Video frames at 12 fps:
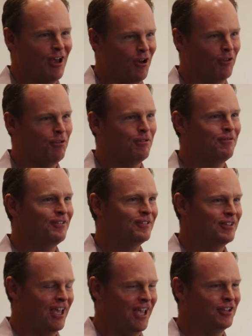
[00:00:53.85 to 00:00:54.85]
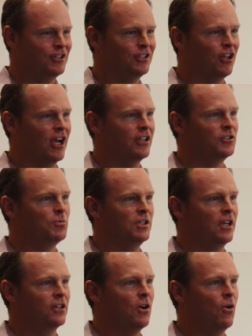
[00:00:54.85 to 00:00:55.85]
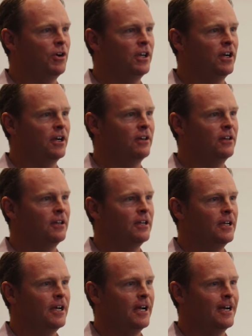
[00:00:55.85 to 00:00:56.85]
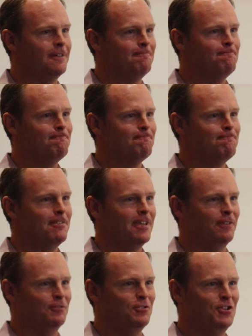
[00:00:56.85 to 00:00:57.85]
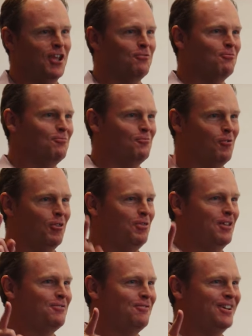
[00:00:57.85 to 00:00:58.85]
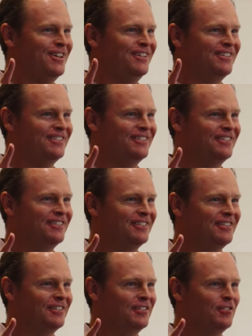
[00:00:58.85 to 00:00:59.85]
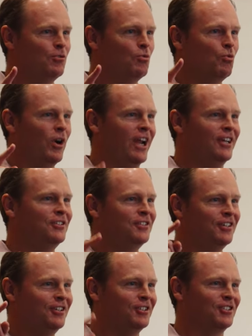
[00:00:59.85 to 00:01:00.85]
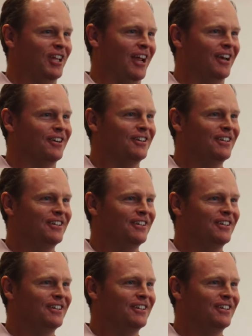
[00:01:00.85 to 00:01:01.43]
Health, okay, good luck as we get going here. And if you take one thing away, raise your standard.